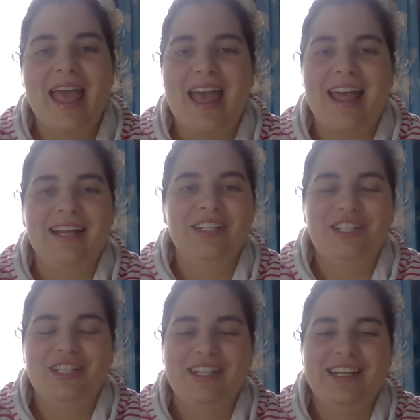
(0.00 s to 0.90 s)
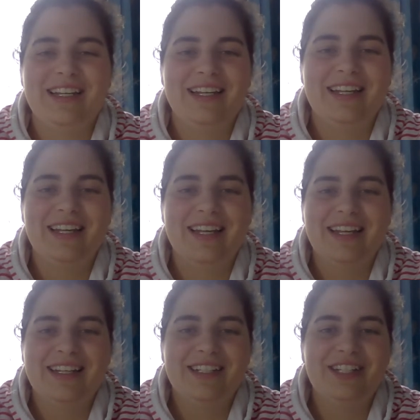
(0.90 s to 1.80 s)
and she
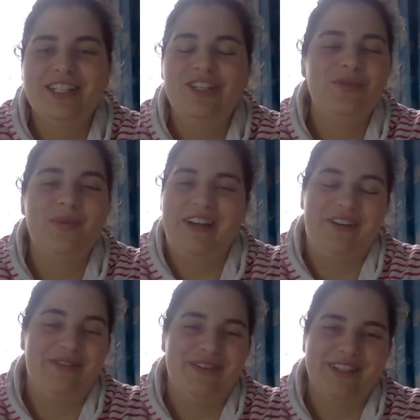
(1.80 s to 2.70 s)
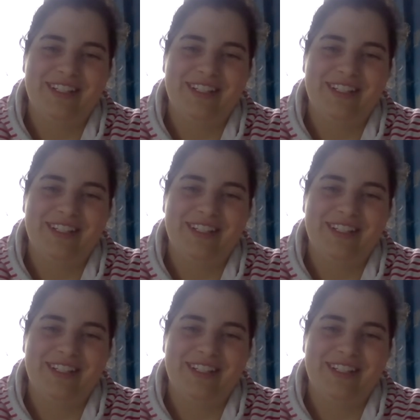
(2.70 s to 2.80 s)
she's just wonderful.